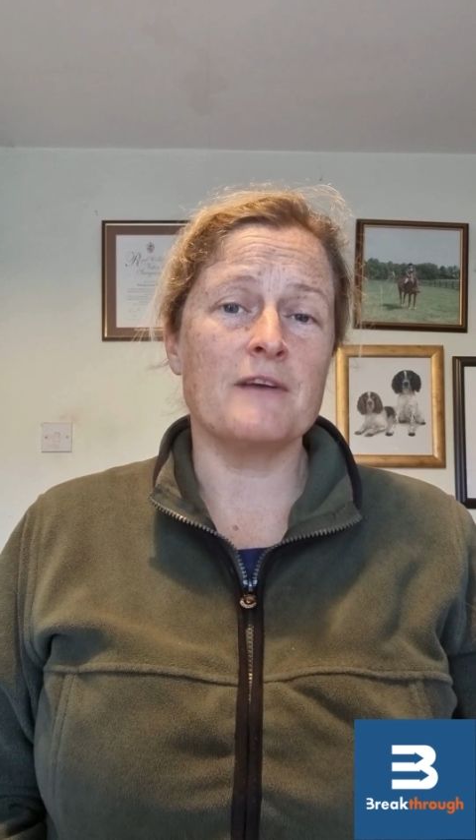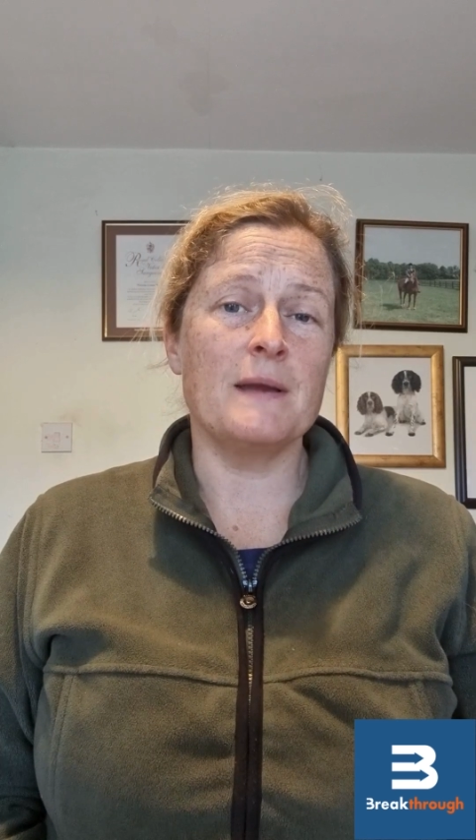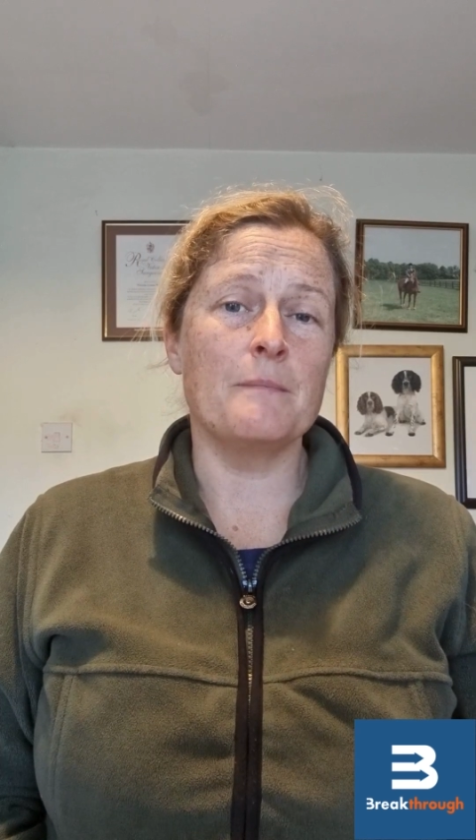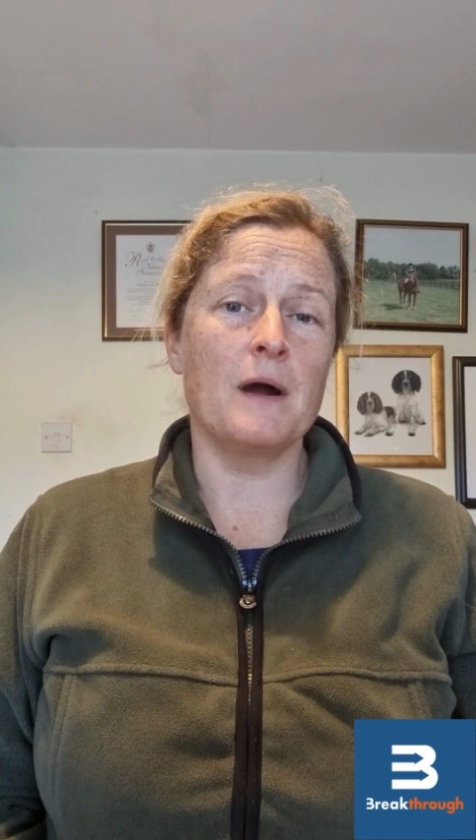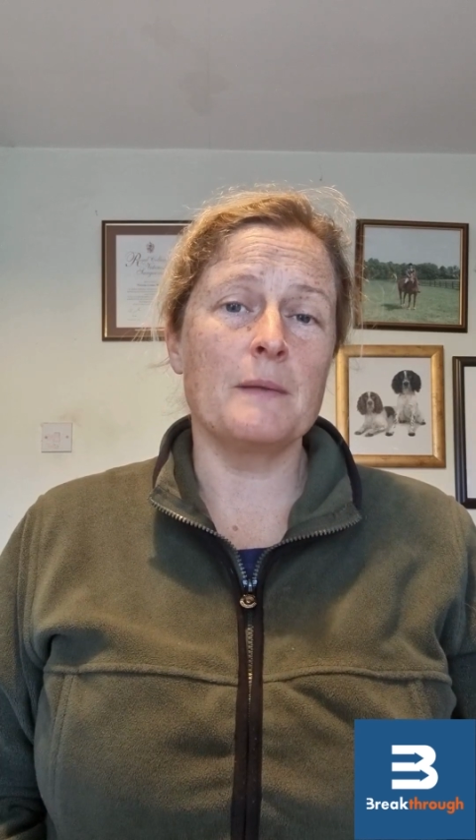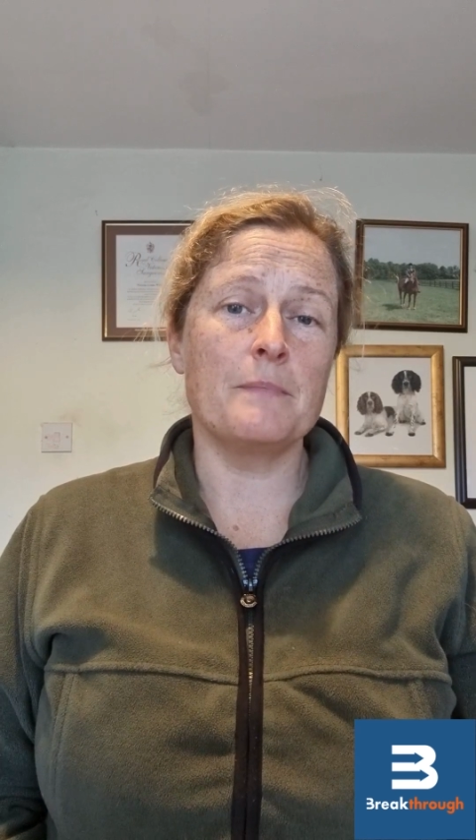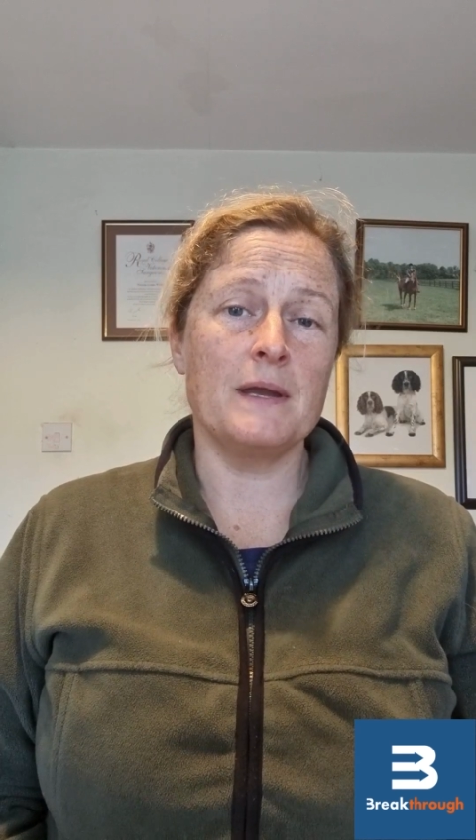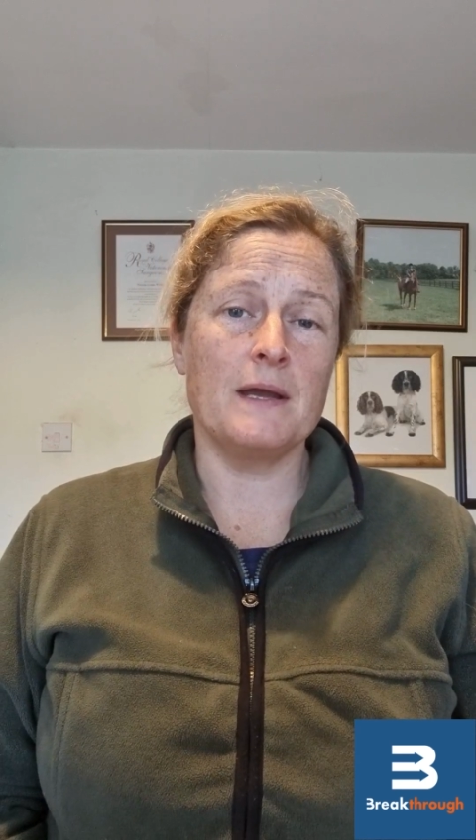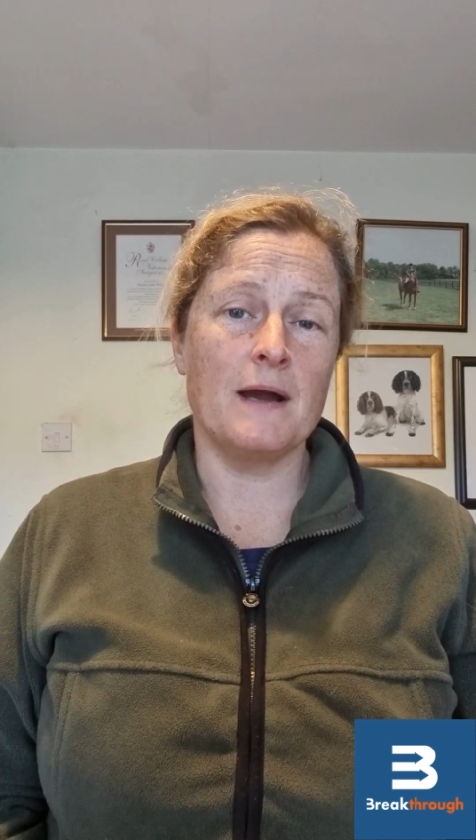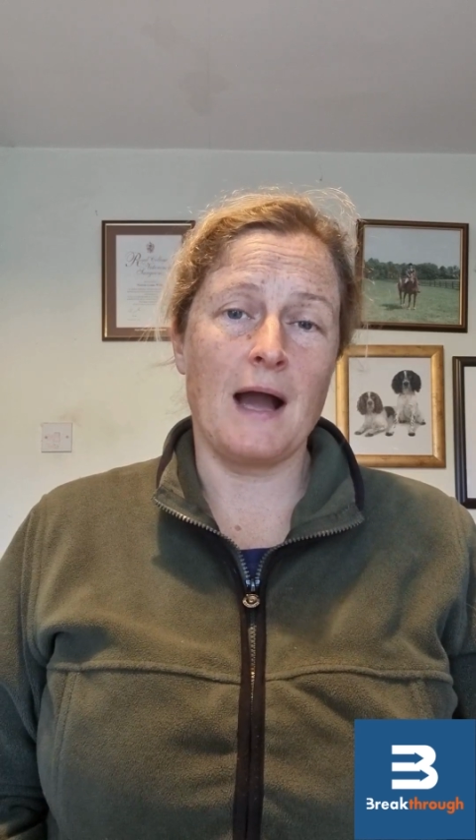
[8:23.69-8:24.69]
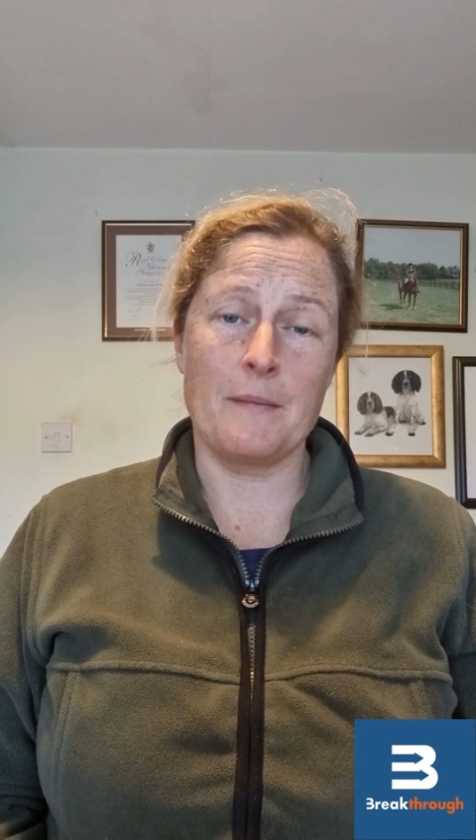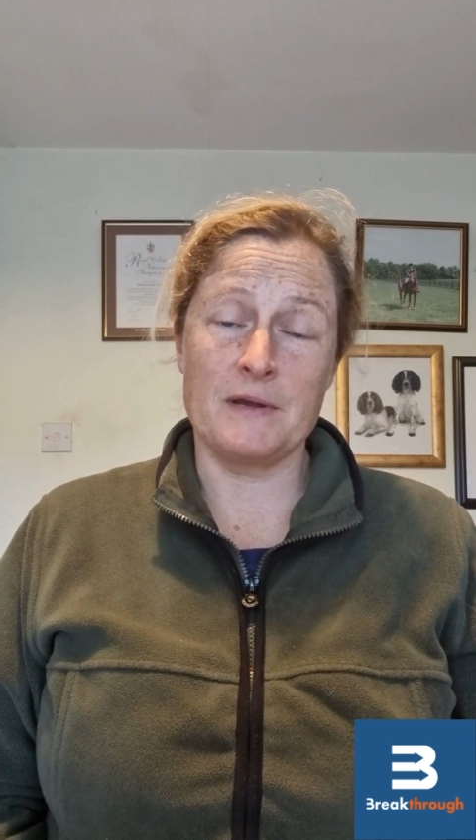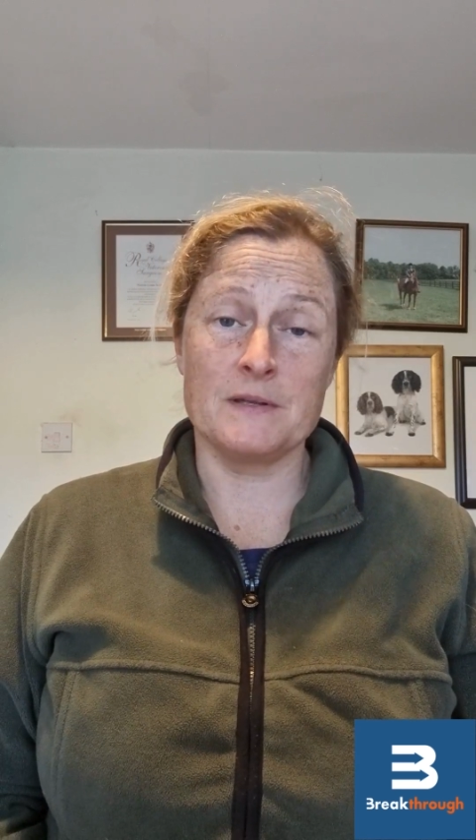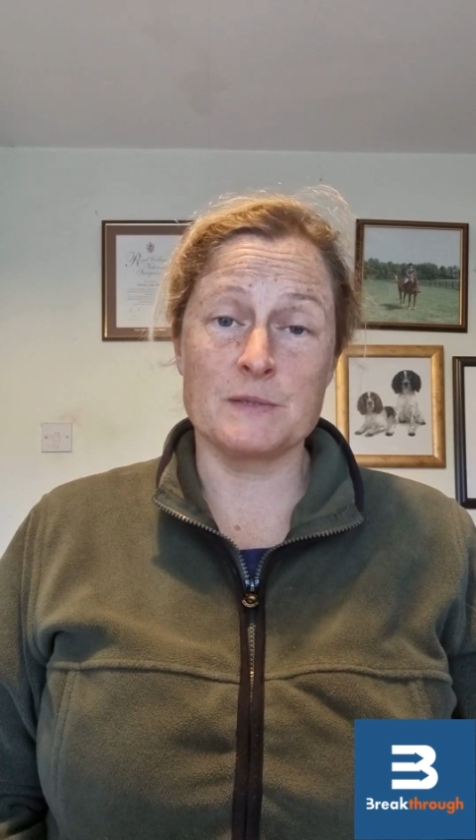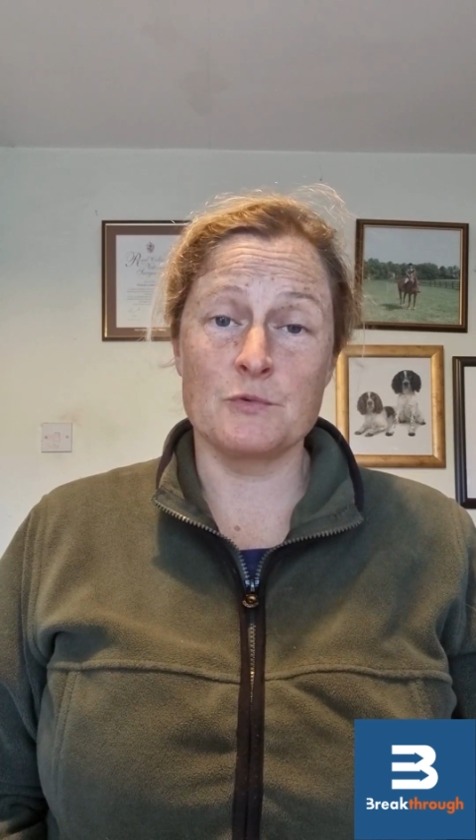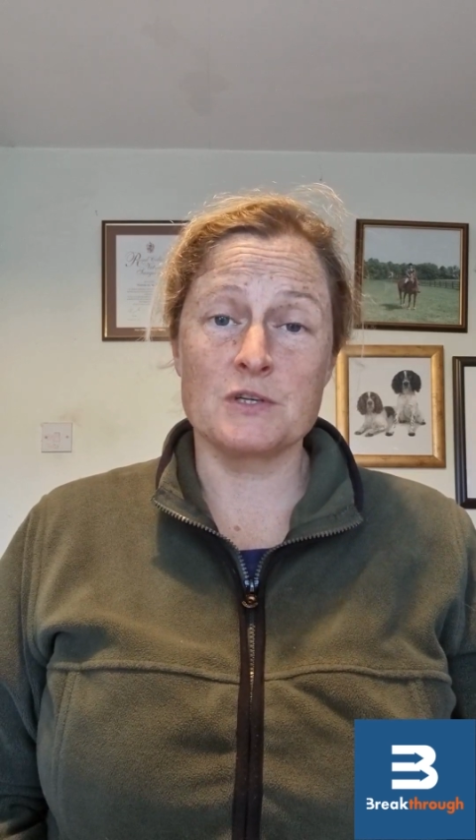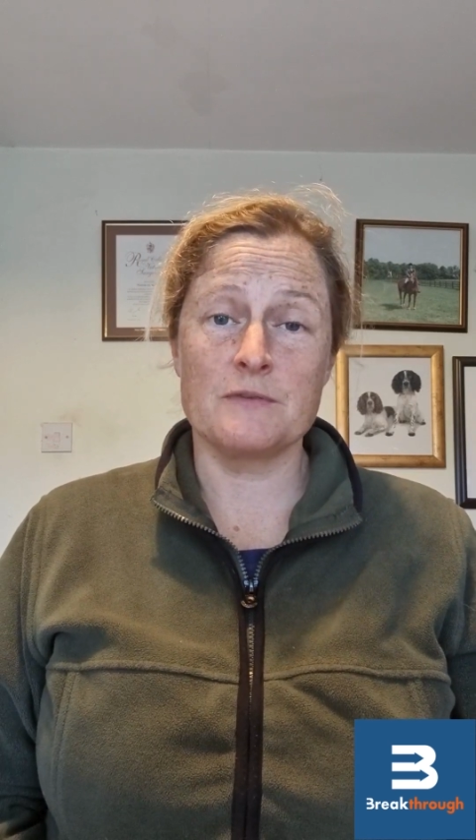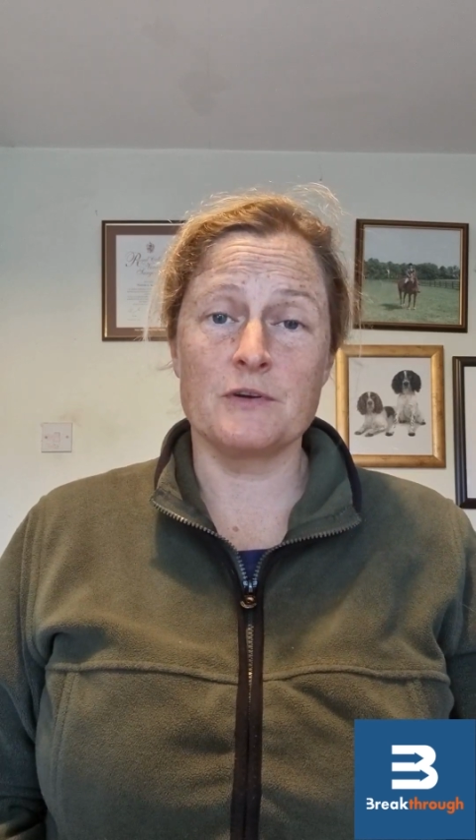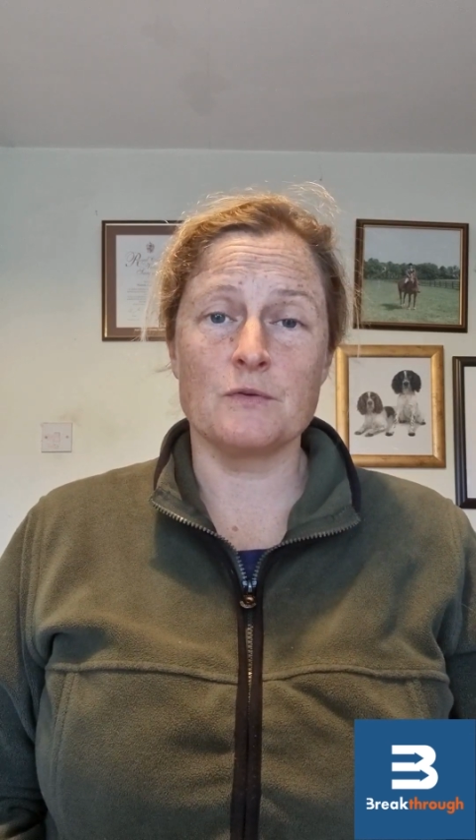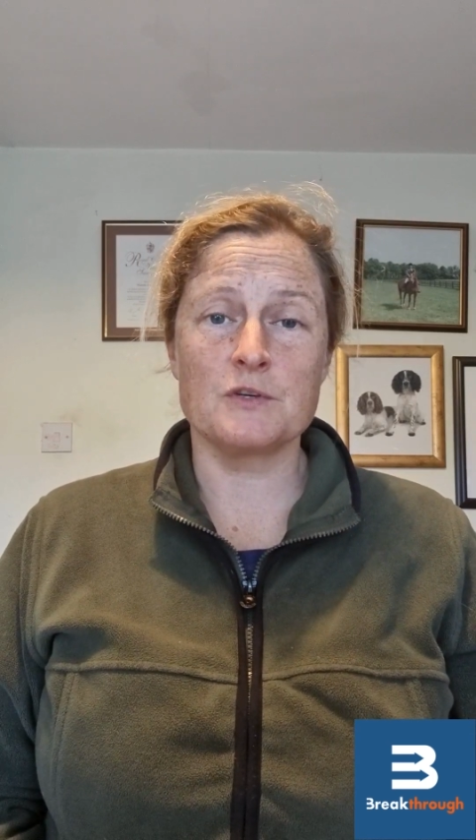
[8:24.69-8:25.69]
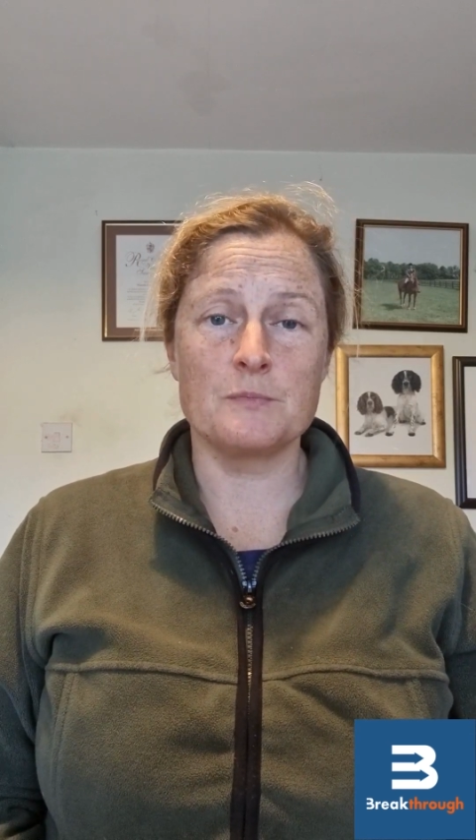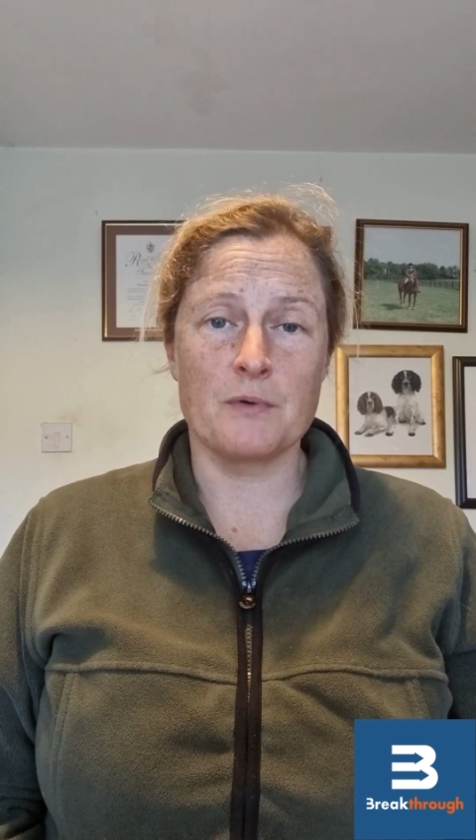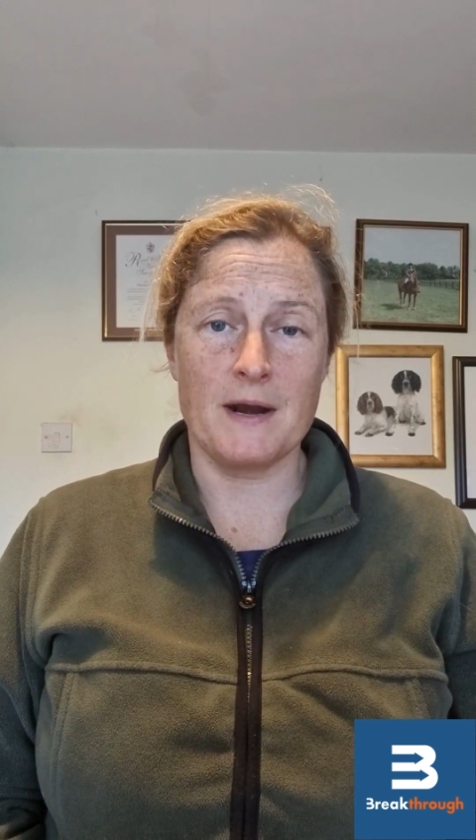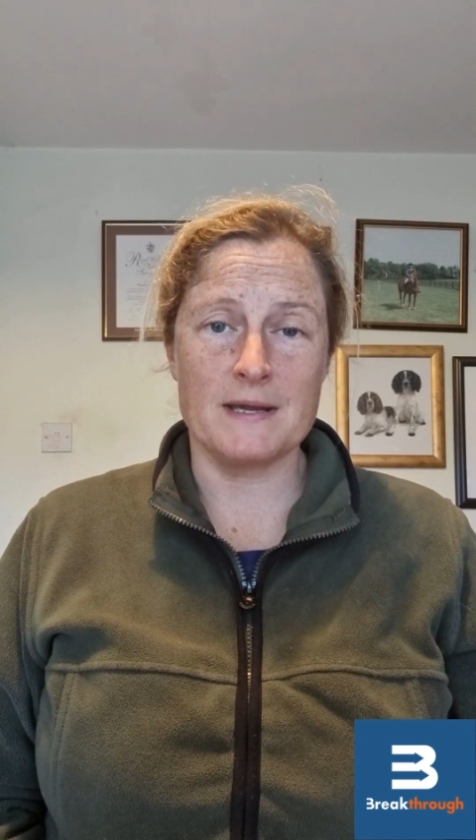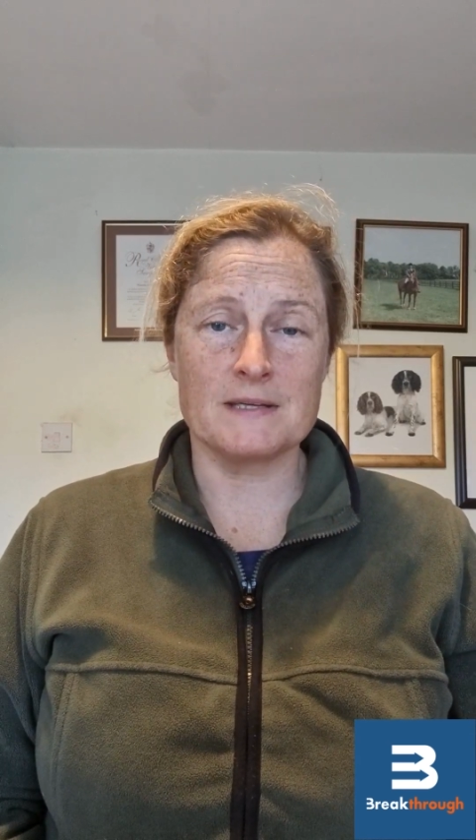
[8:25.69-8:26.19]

it might be a habit that's more difficult to break.